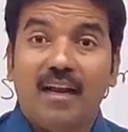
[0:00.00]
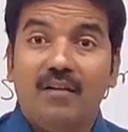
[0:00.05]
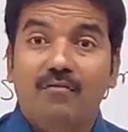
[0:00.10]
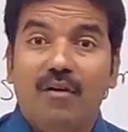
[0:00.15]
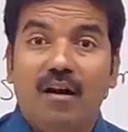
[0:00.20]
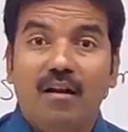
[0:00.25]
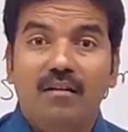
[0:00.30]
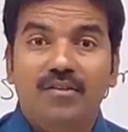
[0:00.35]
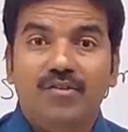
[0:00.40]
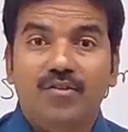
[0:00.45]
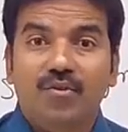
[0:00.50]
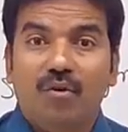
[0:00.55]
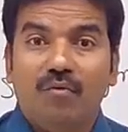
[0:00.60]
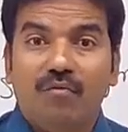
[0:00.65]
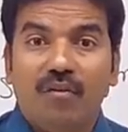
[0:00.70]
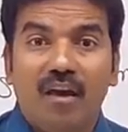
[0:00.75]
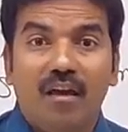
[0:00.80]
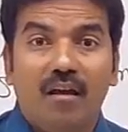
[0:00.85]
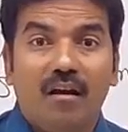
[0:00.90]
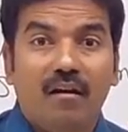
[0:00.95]

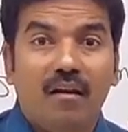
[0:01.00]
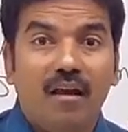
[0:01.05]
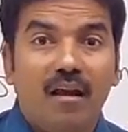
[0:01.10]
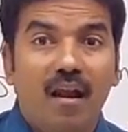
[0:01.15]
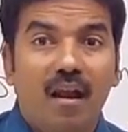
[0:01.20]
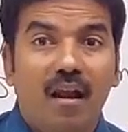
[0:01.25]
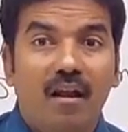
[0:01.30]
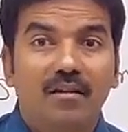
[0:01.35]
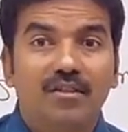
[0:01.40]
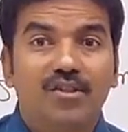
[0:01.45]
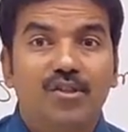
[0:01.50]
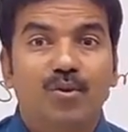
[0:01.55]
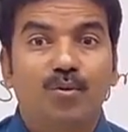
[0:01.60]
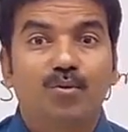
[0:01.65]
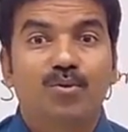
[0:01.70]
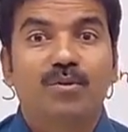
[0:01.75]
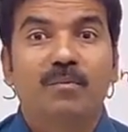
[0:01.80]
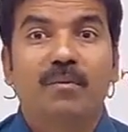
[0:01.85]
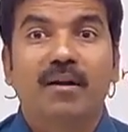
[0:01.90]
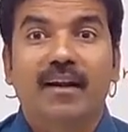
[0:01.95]
eigenvalues of a real
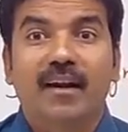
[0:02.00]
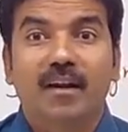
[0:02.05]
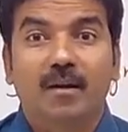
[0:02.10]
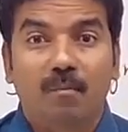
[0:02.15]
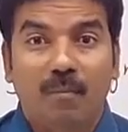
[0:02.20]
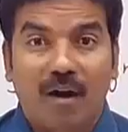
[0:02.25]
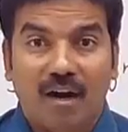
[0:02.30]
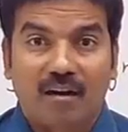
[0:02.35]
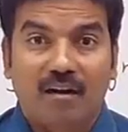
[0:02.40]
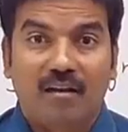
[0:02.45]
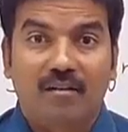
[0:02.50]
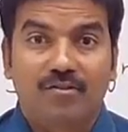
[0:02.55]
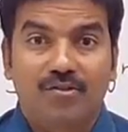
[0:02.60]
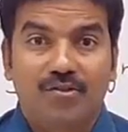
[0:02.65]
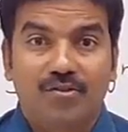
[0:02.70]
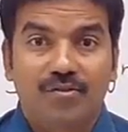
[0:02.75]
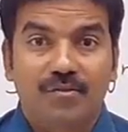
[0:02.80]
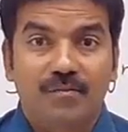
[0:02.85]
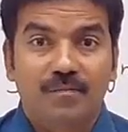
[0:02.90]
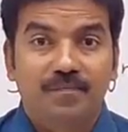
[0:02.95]
skew symmetric
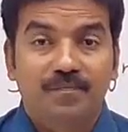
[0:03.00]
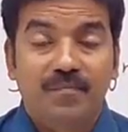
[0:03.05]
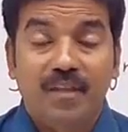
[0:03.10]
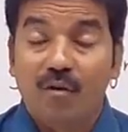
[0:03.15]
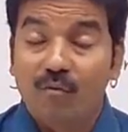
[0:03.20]
matrix.